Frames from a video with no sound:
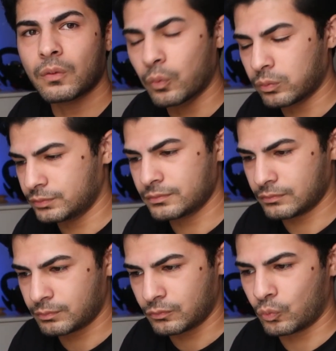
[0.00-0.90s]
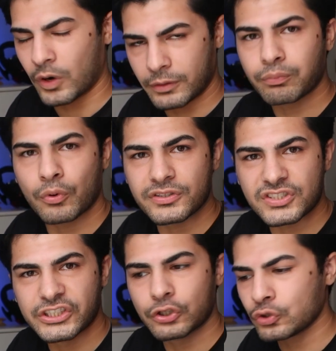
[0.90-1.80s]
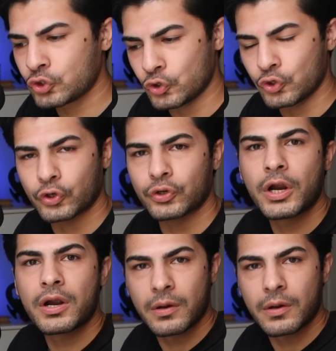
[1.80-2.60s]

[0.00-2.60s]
1.0 to your